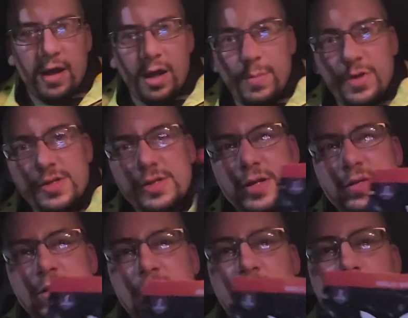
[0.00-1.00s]
Aim
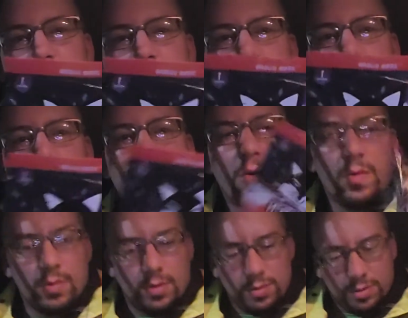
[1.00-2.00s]
Assist. I don't
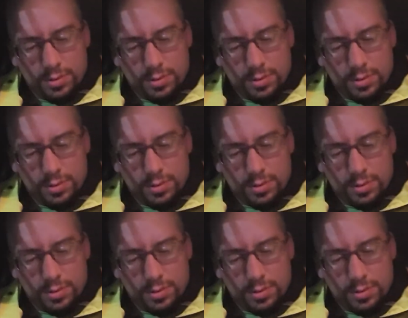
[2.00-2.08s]
know